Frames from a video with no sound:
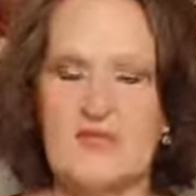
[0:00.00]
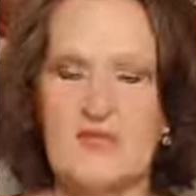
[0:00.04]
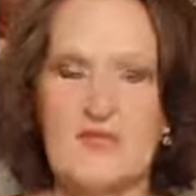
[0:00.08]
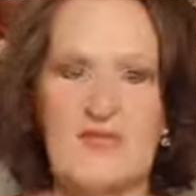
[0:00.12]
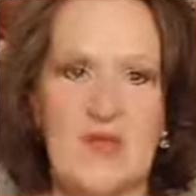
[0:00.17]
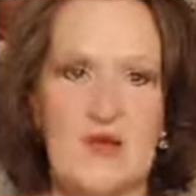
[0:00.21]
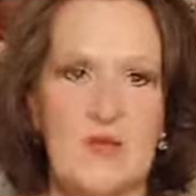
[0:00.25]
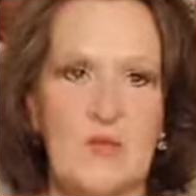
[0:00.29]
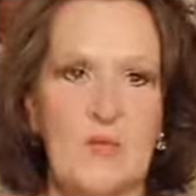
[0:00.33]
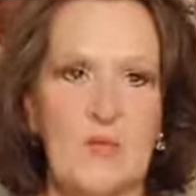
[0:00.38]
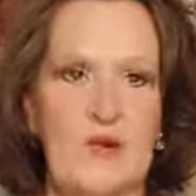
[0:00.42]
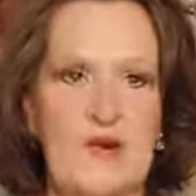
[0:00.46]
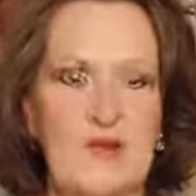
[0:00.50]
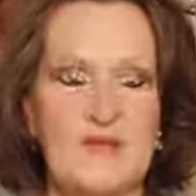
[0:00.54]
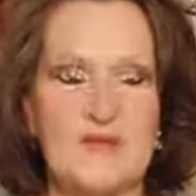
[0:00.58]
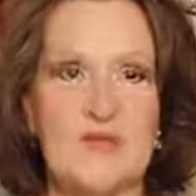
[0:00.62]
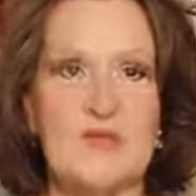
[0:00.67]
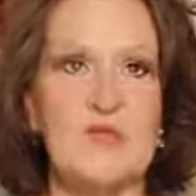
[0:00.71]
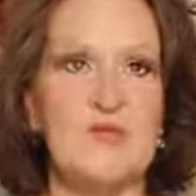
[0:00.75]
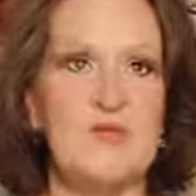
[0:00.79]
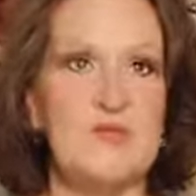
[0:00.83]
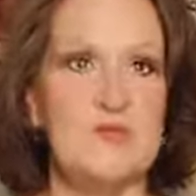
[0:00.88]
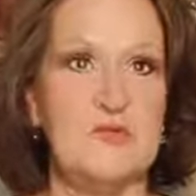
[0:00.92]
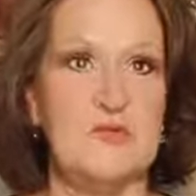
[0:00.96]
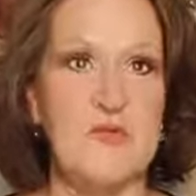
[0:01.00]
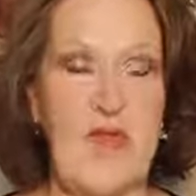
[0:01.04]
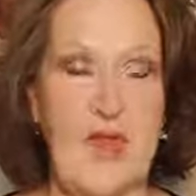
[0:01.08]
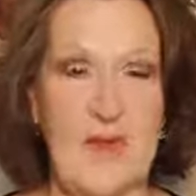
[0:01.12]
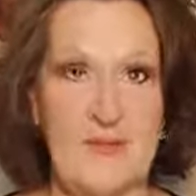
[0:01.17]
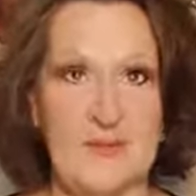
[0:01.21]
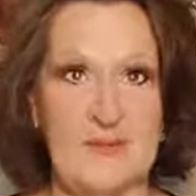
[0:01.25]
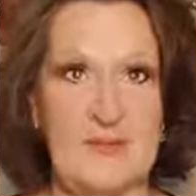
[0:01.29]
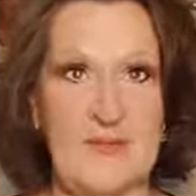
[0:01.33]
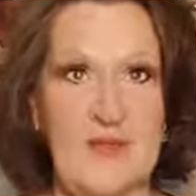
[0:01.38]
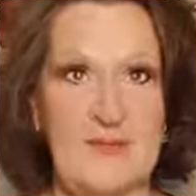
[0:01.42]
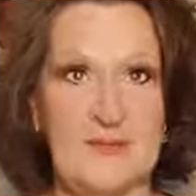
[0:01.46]
their whatever you
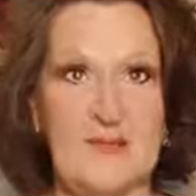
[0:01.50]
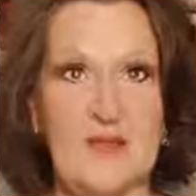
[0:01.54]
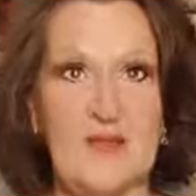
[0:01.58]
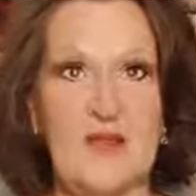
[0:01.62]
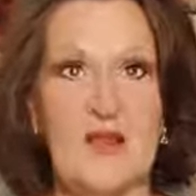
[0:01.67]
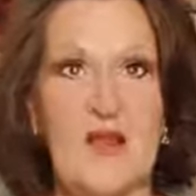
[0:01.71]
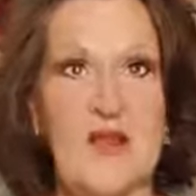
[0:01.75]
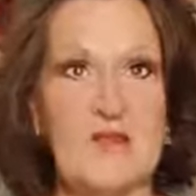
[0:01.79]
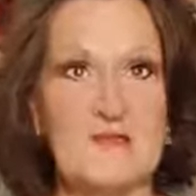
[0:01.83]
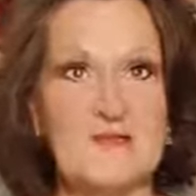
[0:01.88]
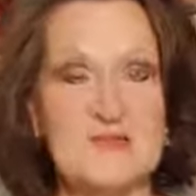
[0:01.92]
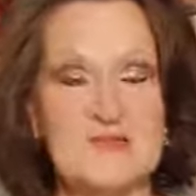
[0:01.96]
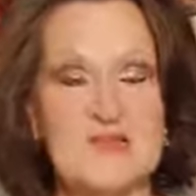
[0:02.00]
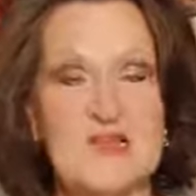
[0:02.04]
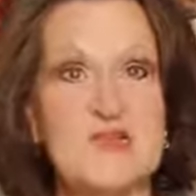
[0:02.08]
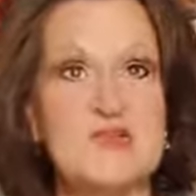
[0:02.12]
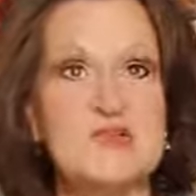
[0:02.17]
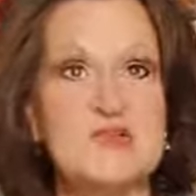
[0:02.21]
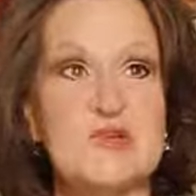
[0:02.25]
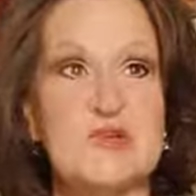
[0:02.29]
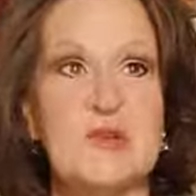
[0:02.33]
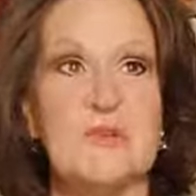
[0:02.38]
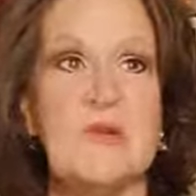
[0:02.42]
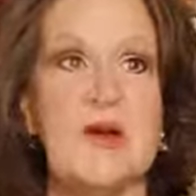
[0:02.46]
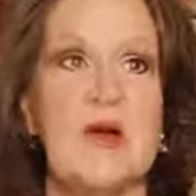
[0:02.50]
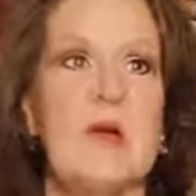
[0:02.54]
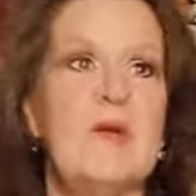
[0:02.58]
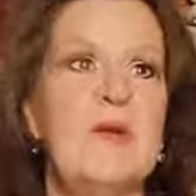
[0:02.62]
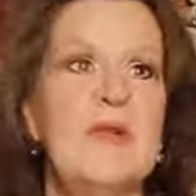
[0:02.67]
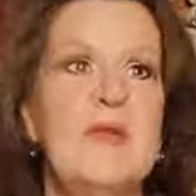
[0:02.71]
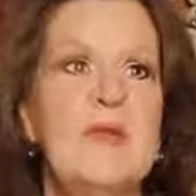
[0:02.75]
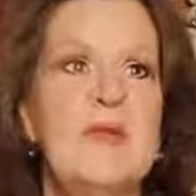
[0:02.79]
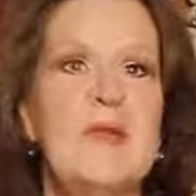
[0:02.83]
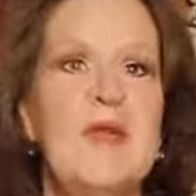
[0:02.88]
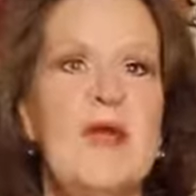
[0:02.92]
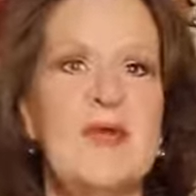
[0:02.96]
happen to be having a conversation about,
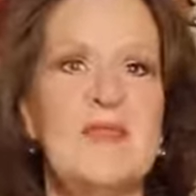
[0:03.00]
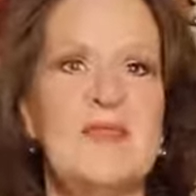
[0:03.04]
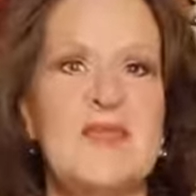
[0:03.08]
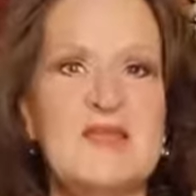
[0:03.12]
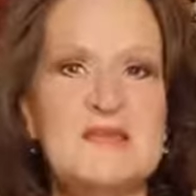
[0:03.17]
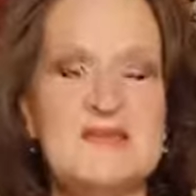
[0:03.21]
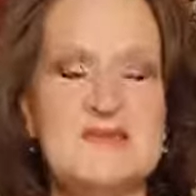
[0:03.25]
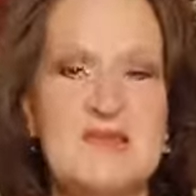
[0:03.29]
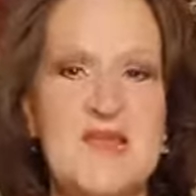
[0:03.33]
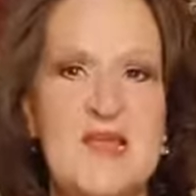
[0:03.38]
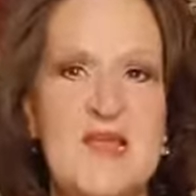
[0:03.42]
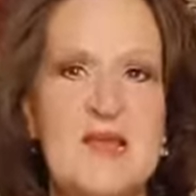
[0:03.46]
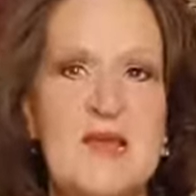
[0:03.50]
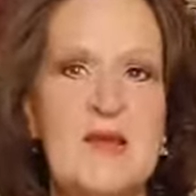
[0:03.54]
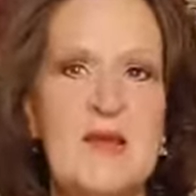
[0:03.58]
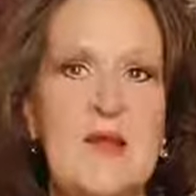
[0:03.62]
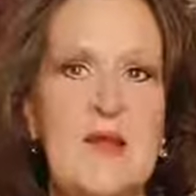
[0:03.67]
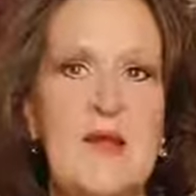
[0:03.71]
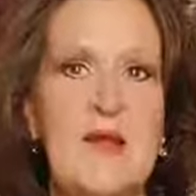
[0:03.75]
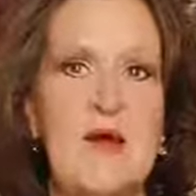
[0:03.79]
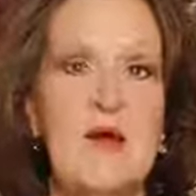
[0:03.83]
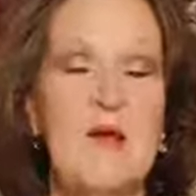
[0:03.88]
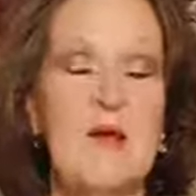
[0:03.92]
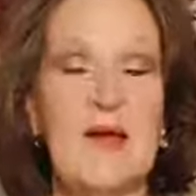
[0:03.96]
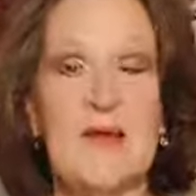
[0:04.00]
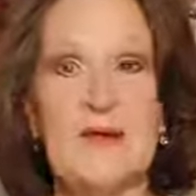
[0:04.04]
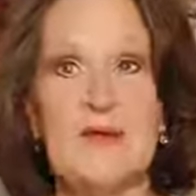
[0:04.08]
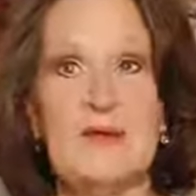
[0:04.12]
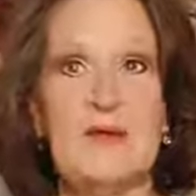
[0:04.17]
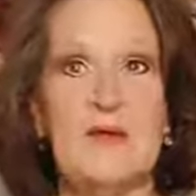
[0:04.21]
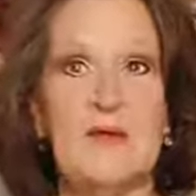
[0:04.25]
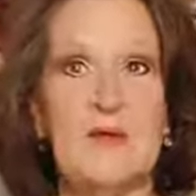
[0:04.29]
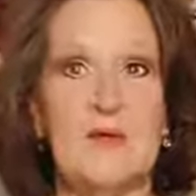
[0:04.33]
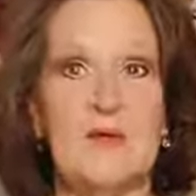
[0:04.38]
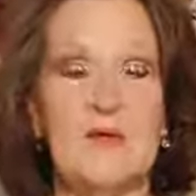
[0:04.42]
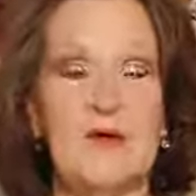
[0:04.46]
and they say, oh, I don't
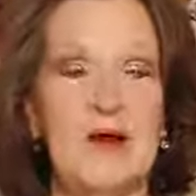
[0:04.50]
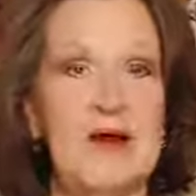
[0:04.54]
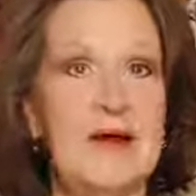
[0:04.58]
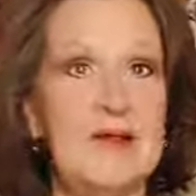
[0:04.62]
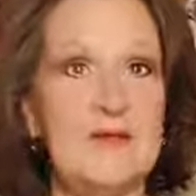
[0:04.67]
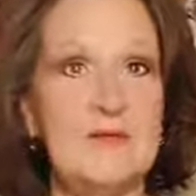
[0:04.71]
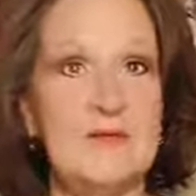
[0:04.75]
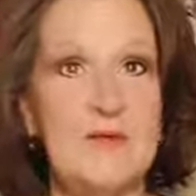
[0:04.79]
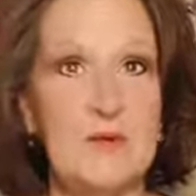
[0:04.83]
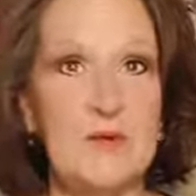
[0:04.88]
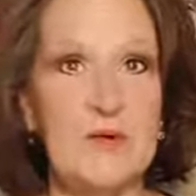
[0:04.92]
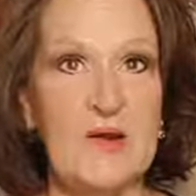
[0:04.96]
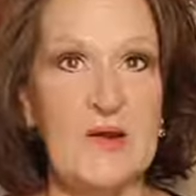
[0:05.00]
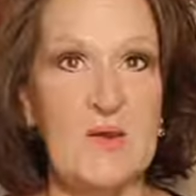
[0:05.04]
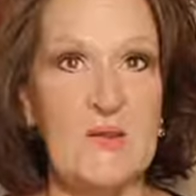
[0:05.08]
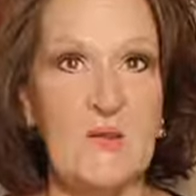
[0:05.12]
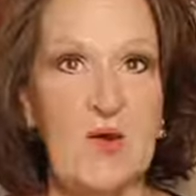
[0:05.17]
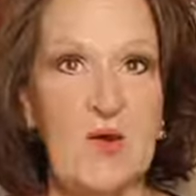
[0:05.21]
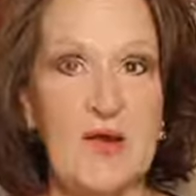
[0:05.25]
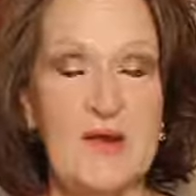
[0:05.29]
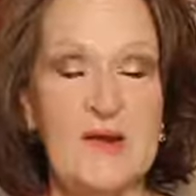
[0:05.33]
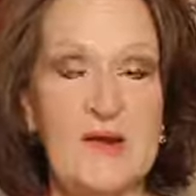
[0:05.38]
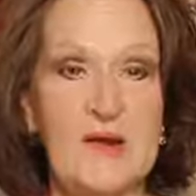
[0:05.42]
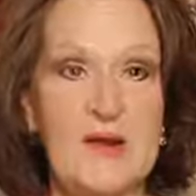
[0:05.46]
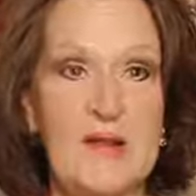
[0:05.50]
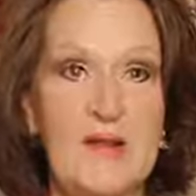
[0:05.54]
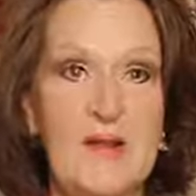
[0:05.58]
know. I don't know what I want.